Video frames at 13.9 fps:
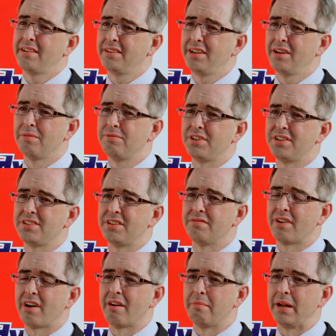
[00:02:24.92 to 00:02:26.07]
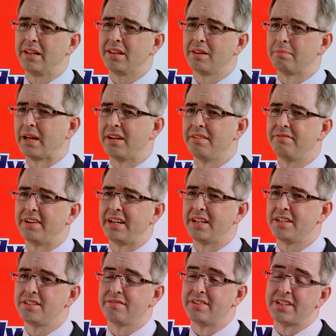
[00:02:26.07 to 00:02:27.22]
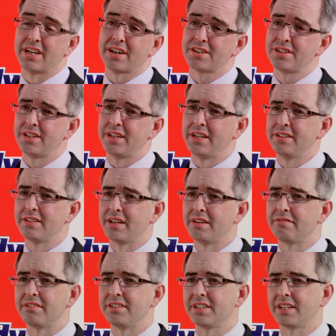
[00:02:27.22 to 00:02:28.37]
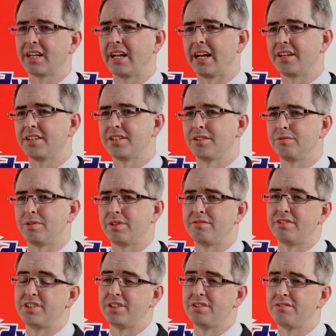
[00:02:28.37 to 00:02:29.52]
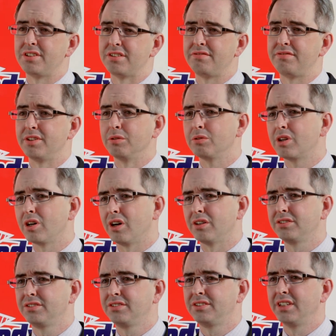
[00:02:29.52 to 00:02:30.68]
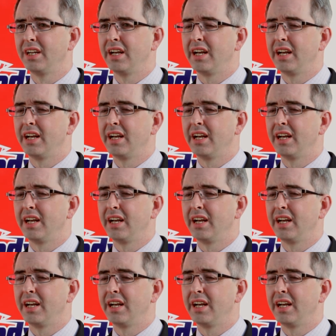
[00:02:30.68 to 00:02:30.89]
The obvious environmental benefit is a reduction in deliveries and collections, which reduces fuel costs